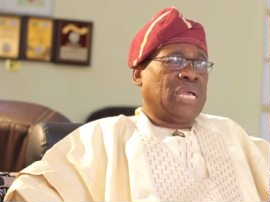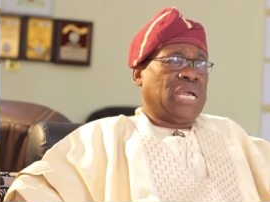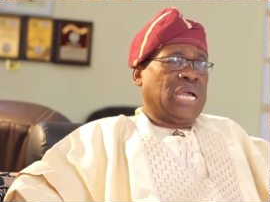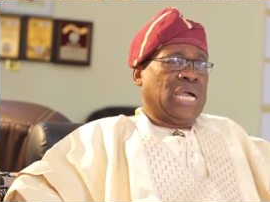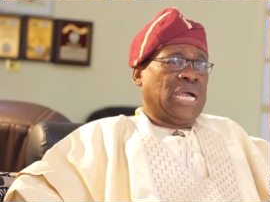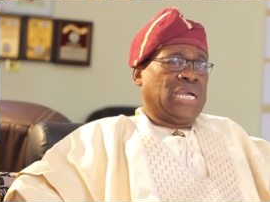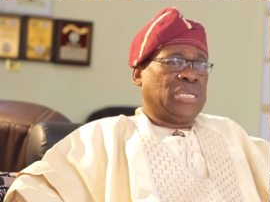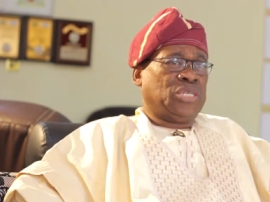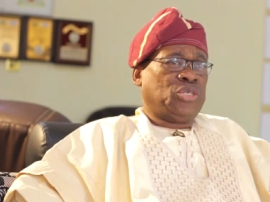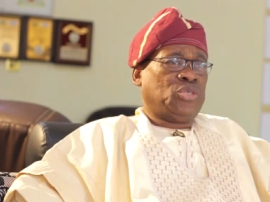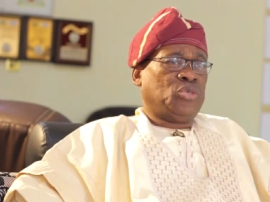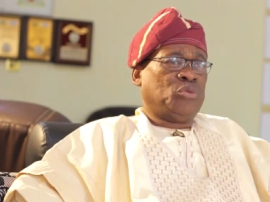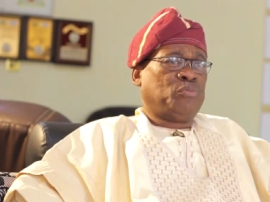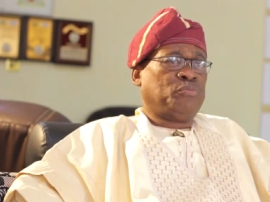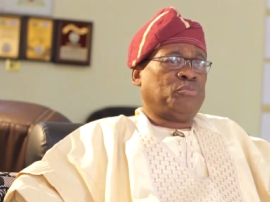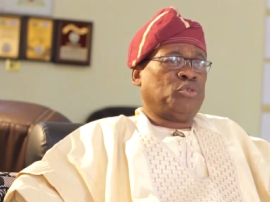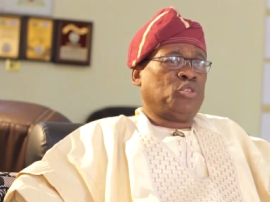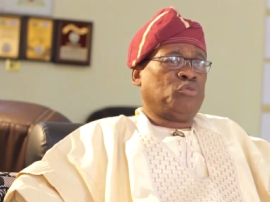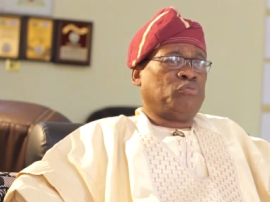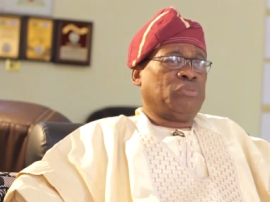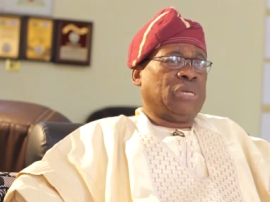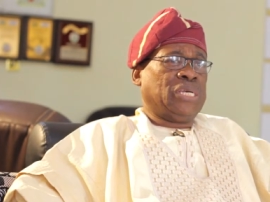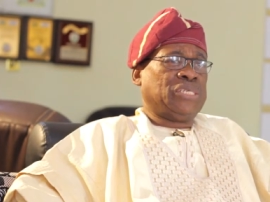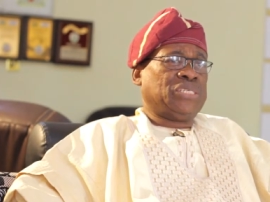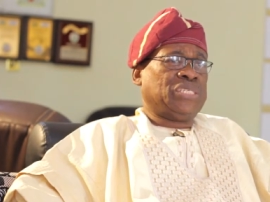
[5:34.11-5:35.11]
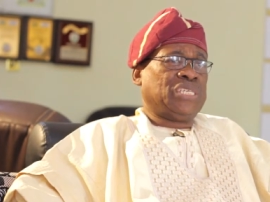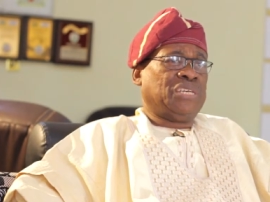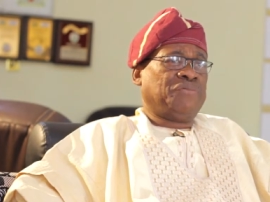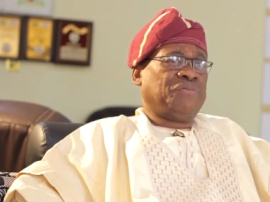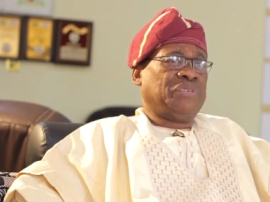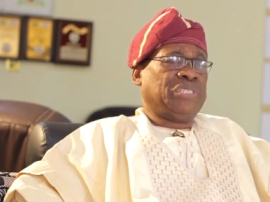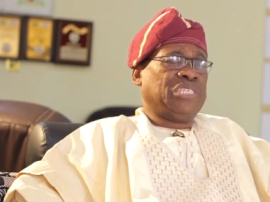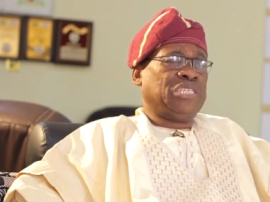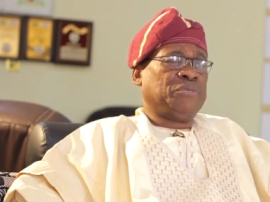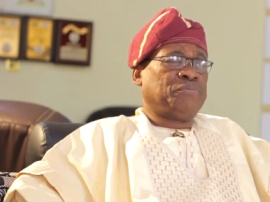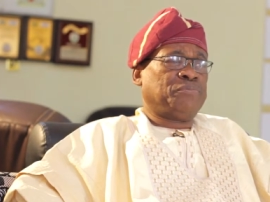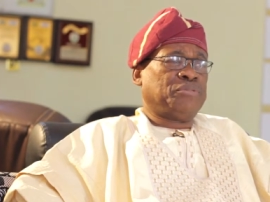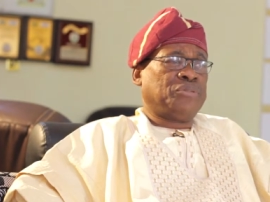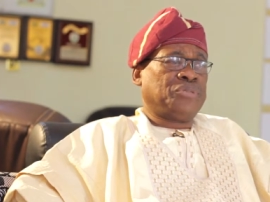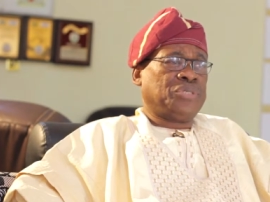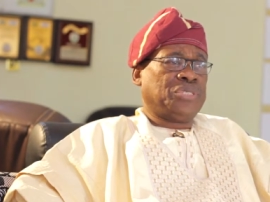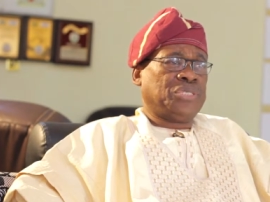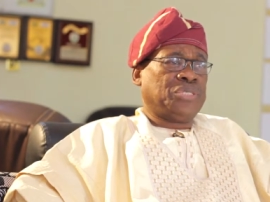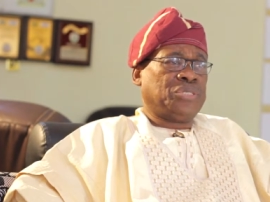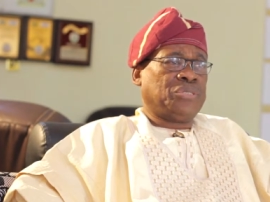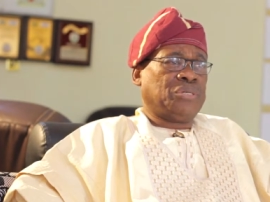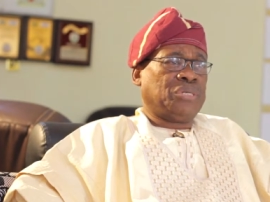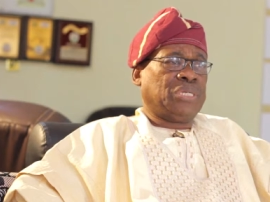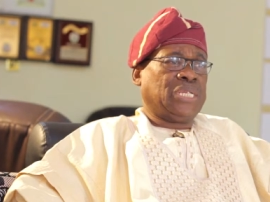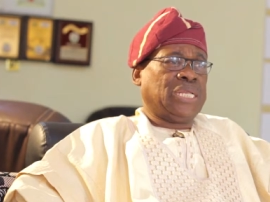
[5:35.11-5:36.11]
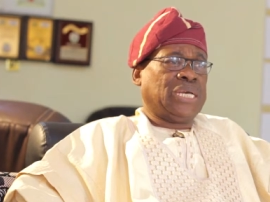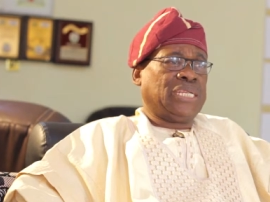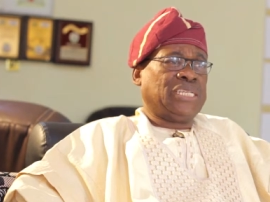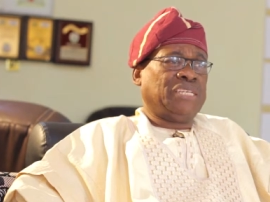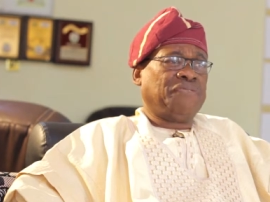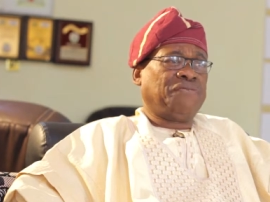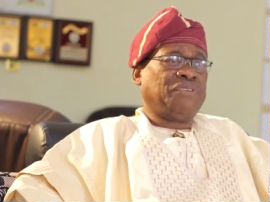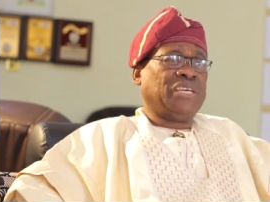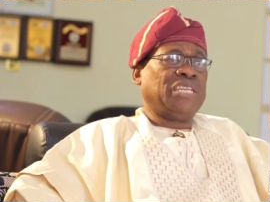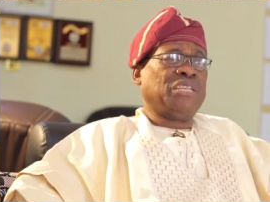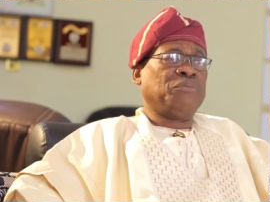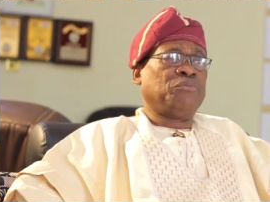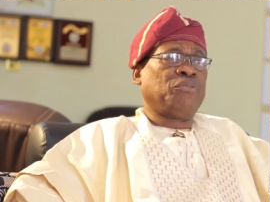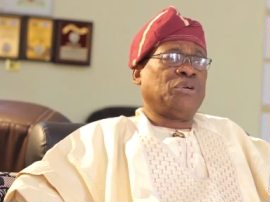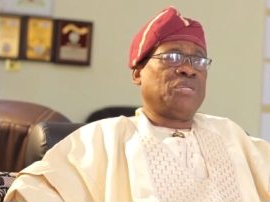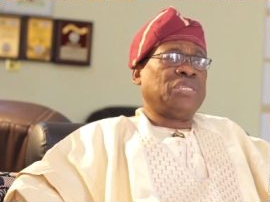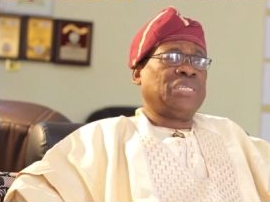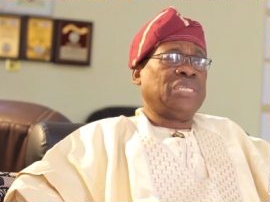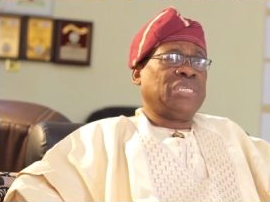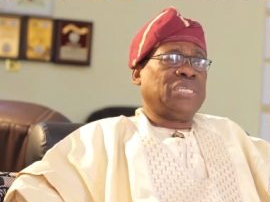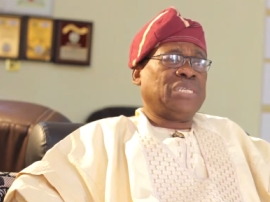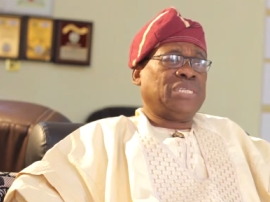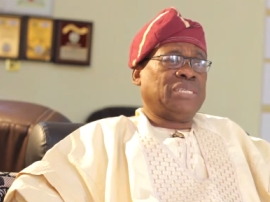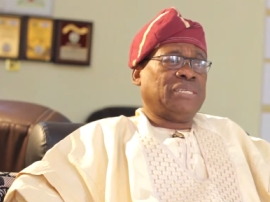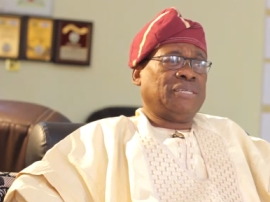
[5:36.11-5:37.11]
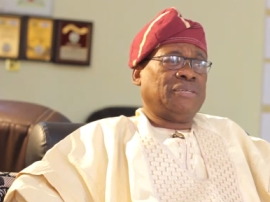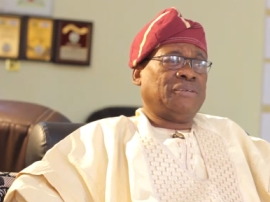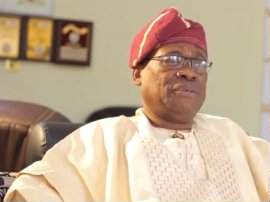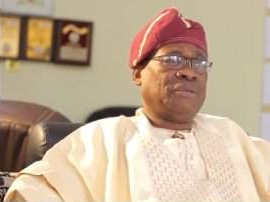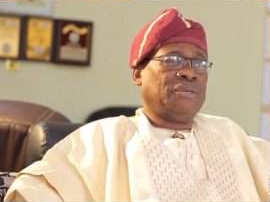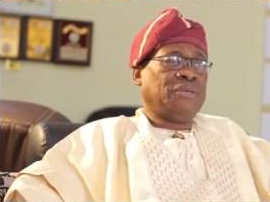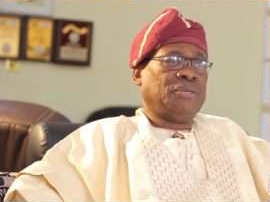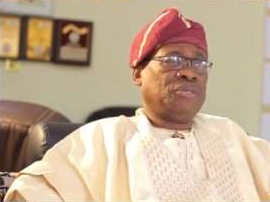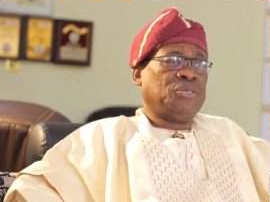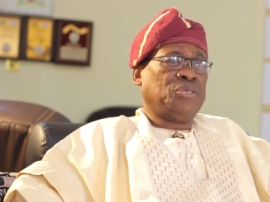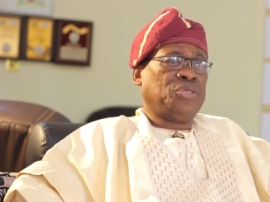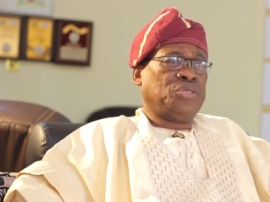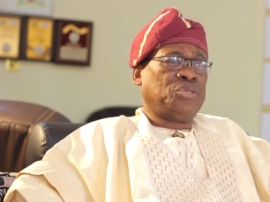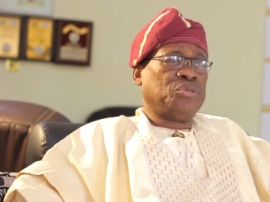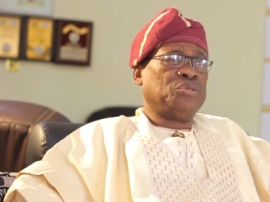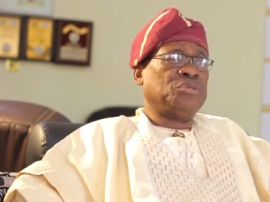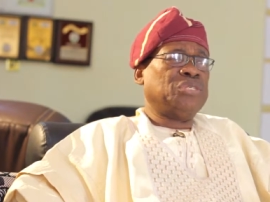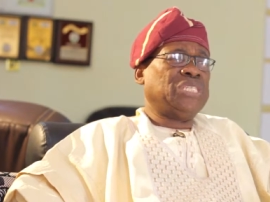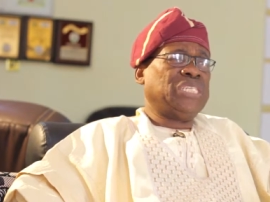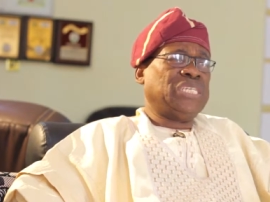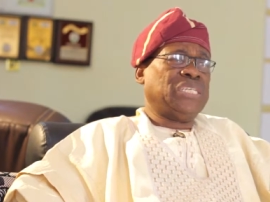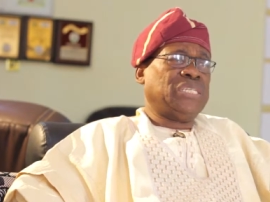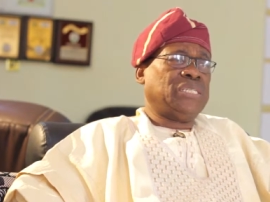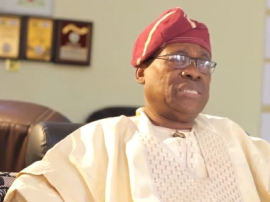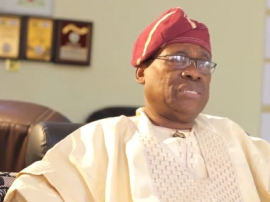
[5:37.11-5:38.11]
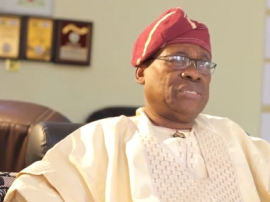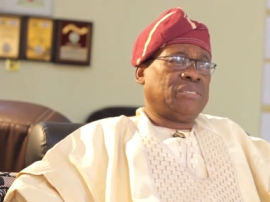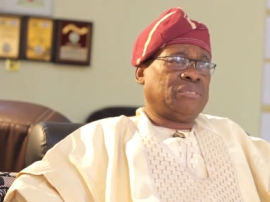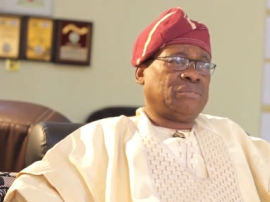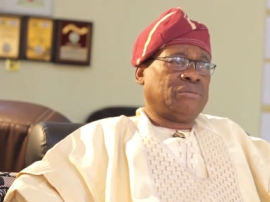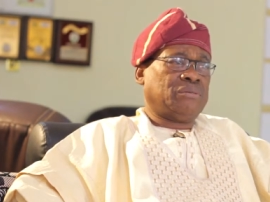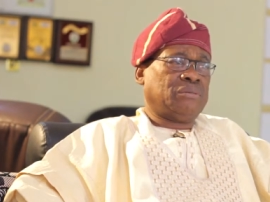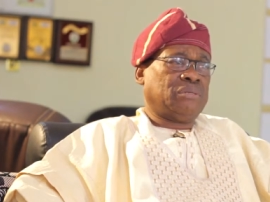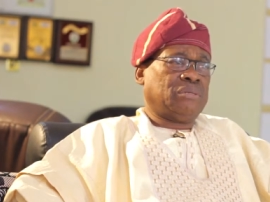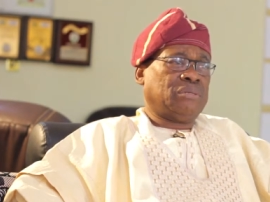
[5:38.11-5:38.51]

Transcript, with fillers: I should put myself in a position that if anybody should need it,